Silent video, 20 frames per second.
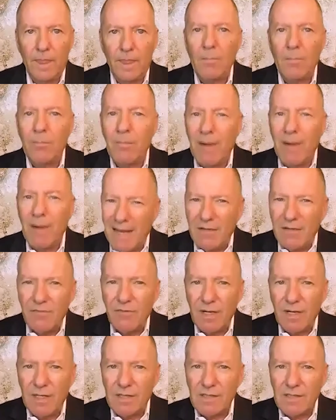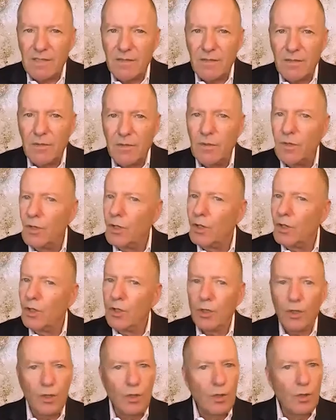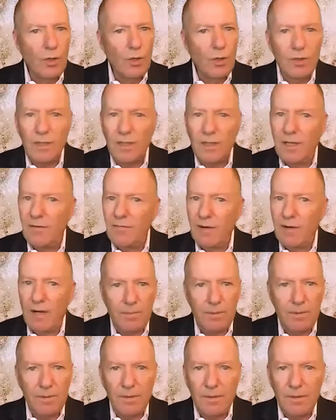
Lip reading: My advice to you, don't give up.